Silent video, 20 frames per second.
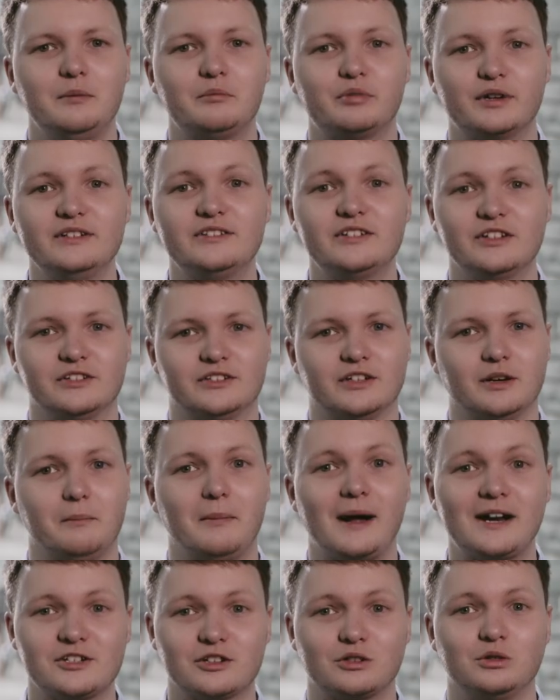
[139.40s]
Printers are
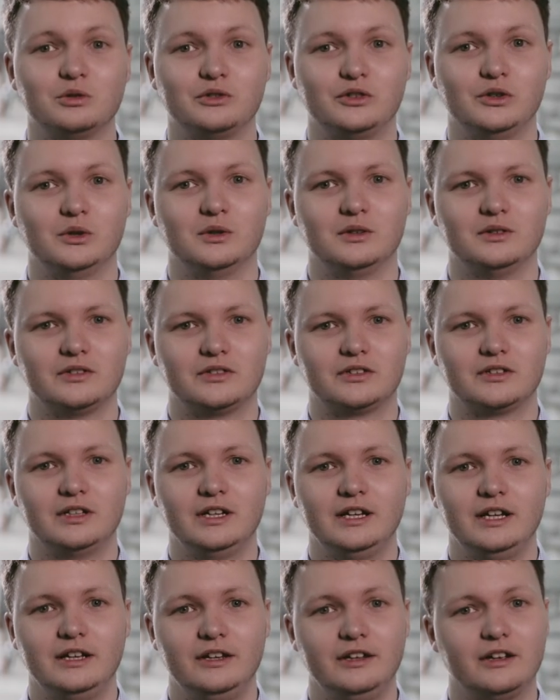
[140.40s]
magical tools.
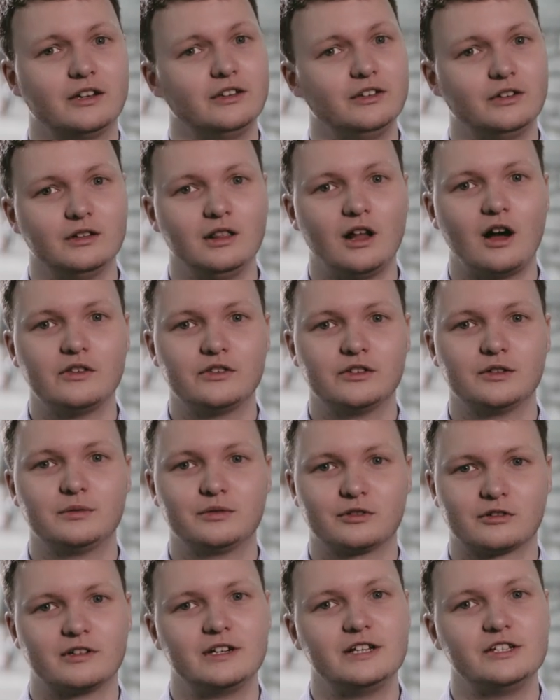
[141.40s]
You can do lots of
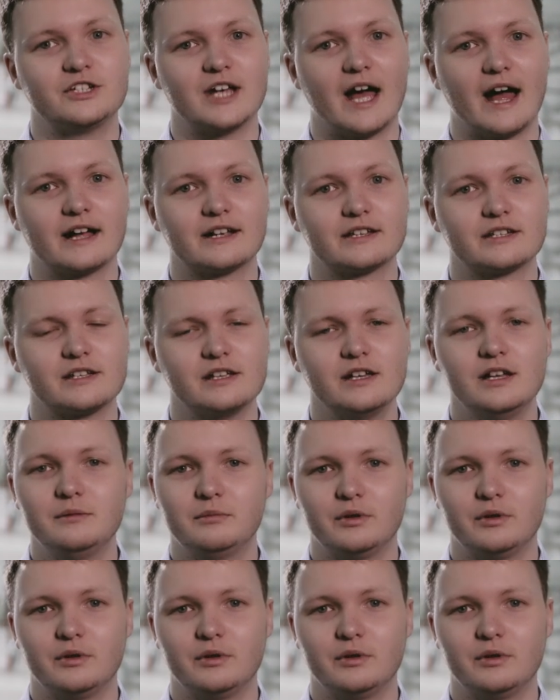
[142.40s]
screen checks,